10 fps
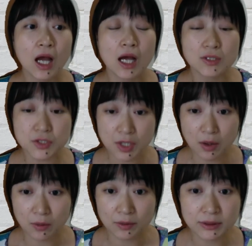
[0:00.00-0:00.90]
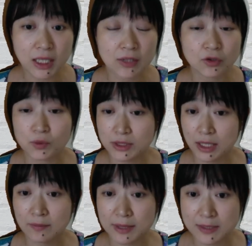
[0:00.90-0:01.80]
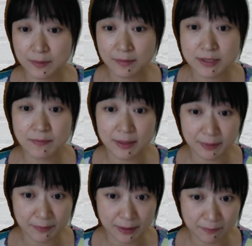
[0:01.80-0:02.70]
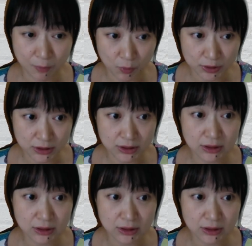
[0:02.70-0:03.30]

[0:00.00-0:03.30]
So those kind of experiments might be important.